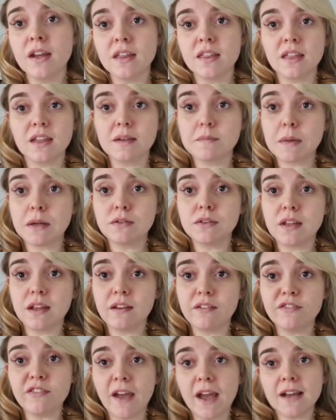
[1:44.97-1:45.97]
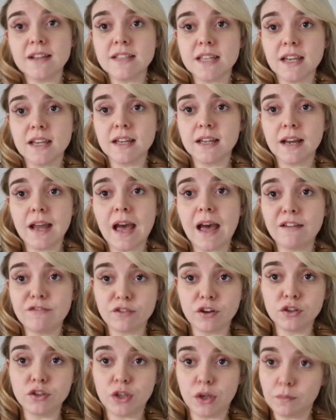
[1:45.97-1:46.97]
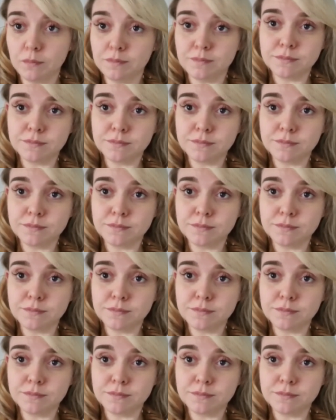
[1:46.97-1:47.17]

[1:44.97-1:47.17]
Think about the effect it can have on you.